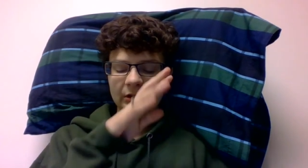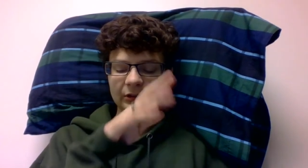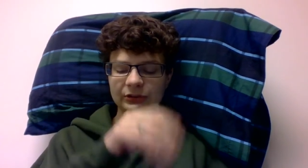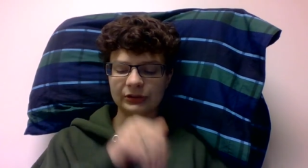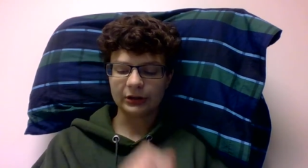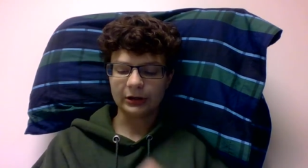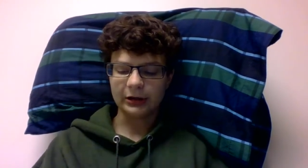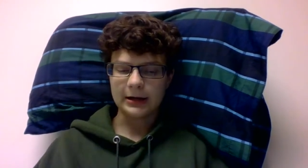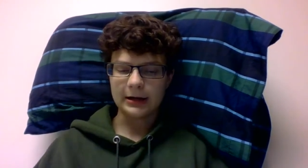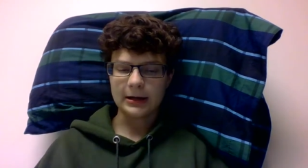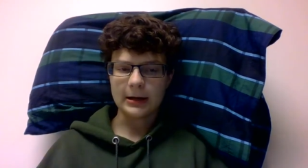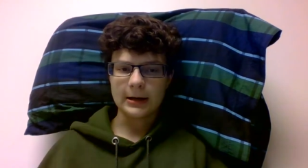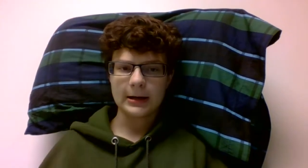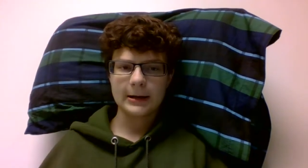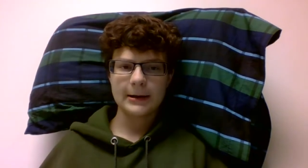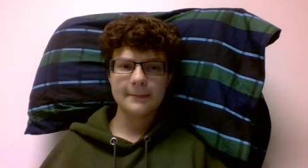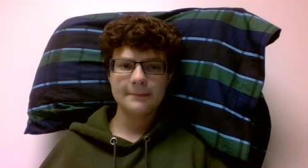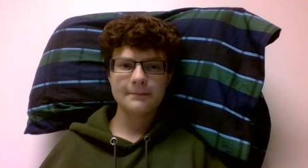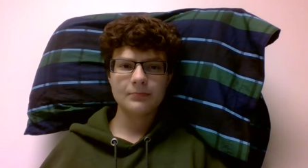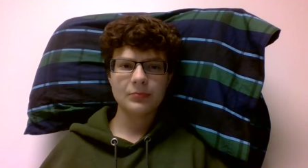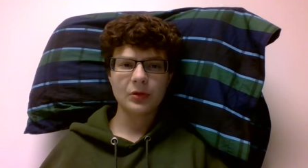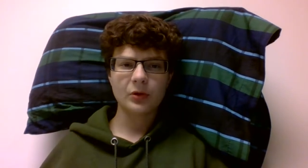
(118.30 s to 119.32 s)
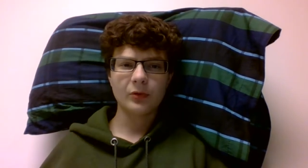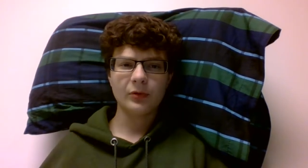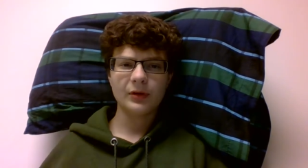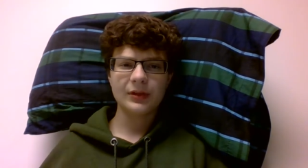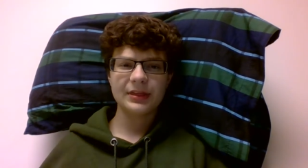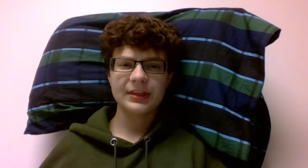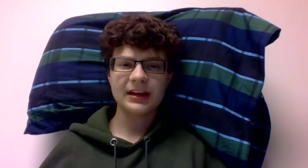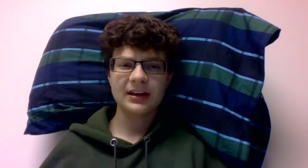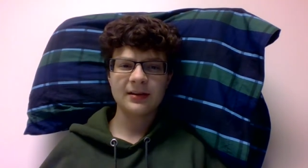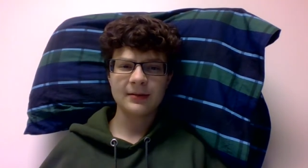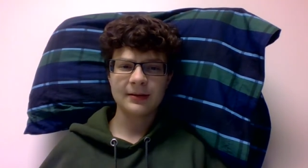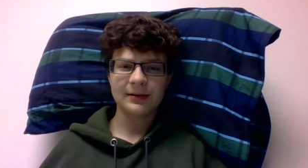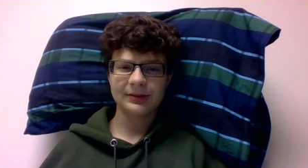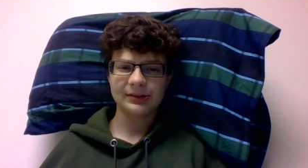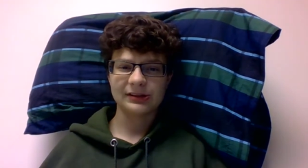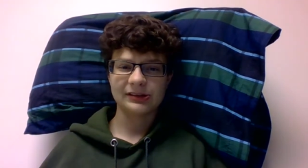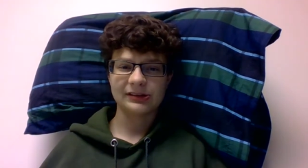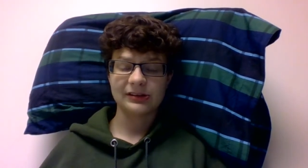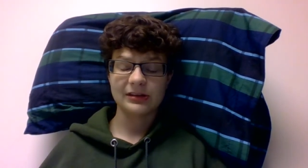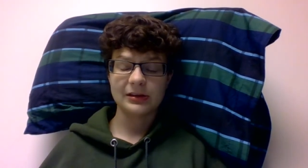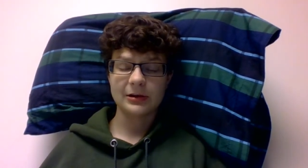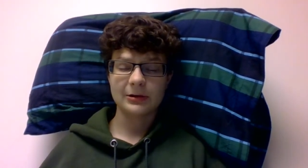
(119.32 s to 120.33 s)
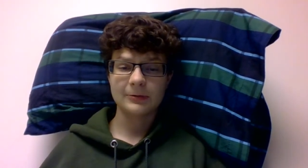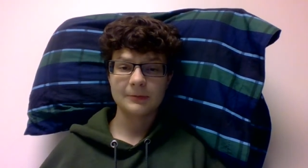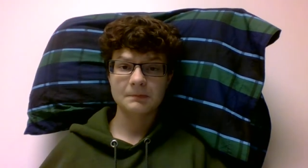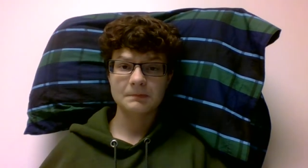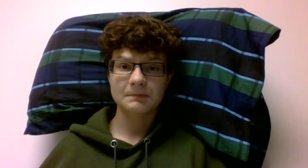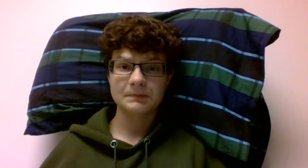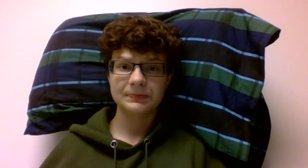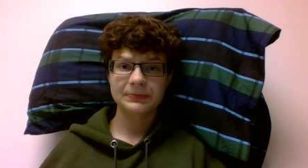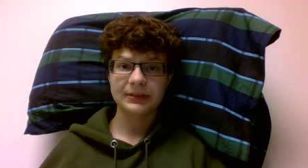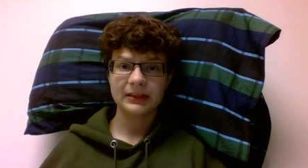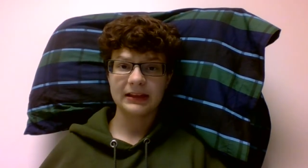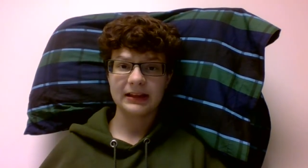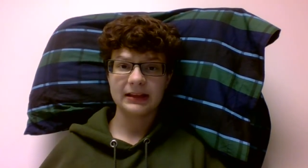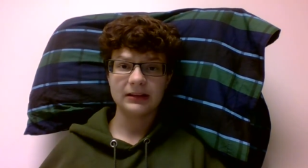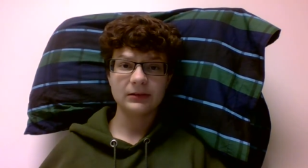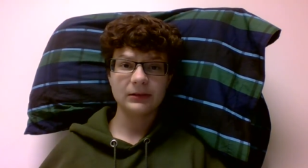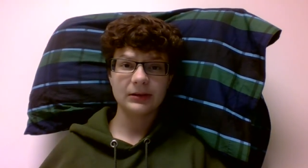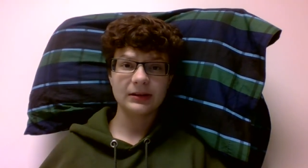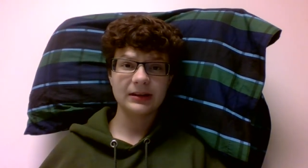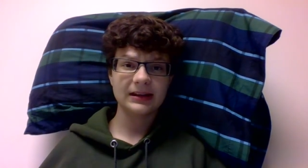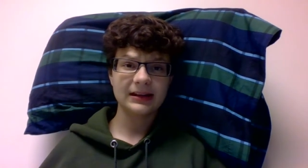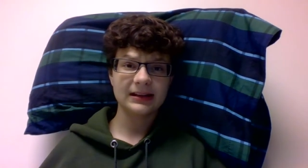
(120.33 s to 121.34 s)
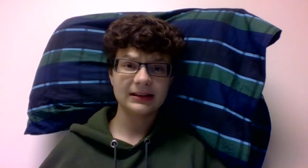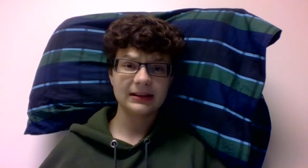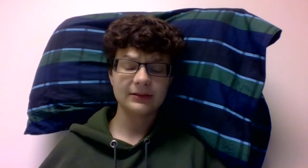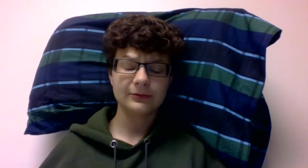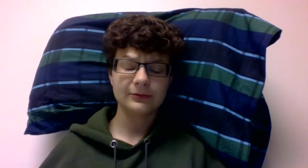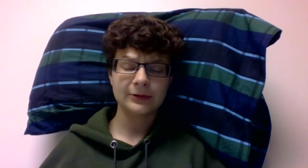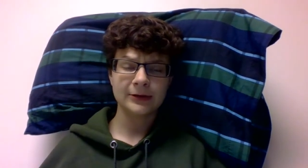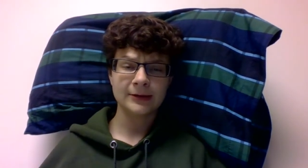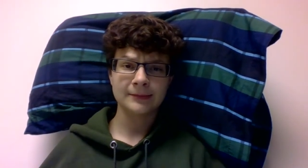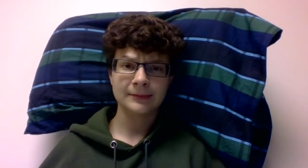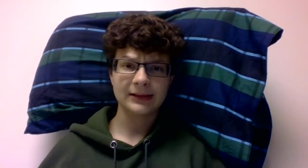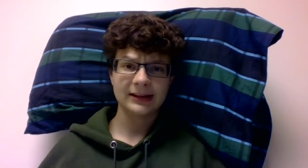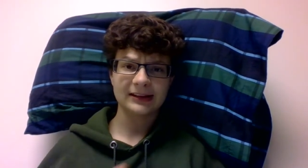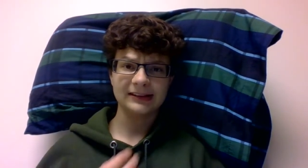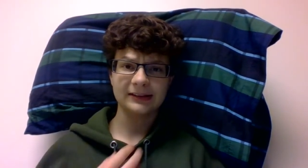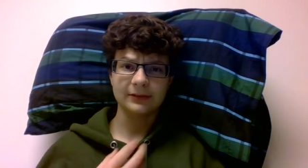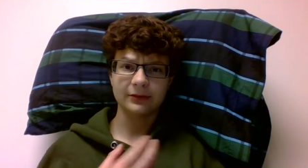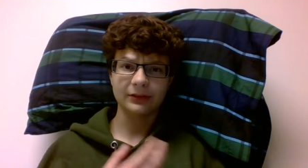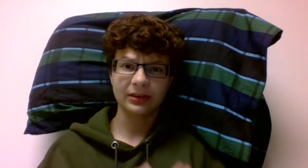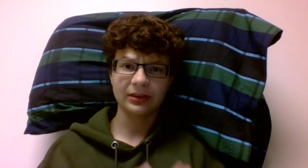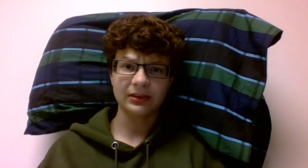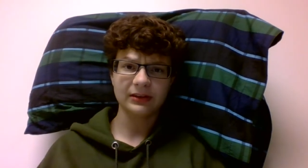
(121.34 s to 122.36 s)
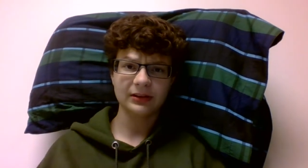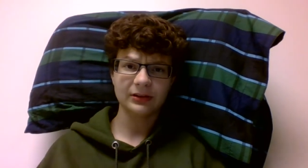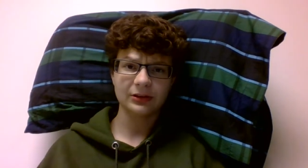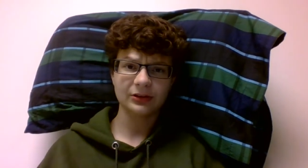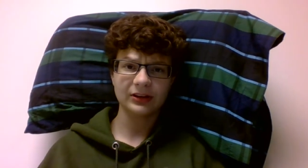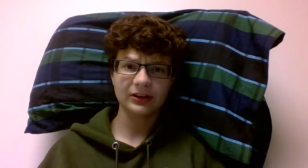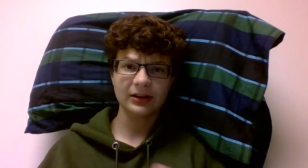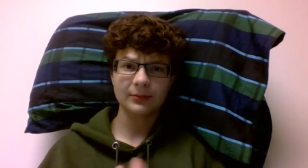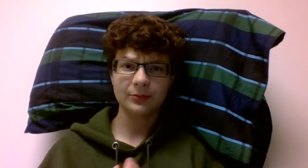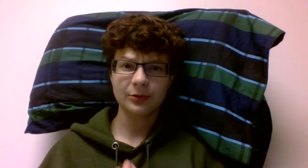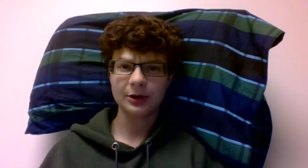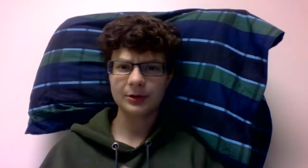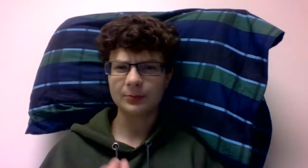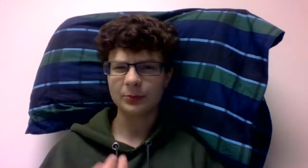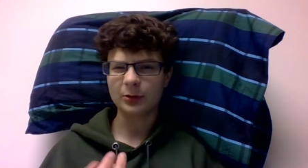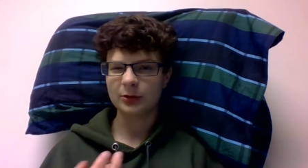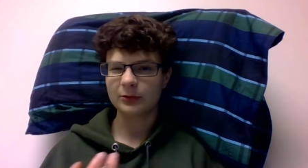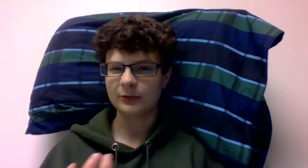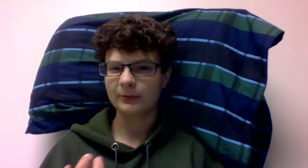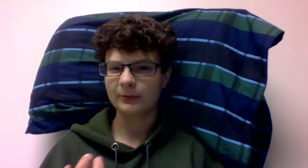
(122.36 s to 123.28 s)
Sorry. Um, one thing about this though, like looking at it from less of a theater standpoint, more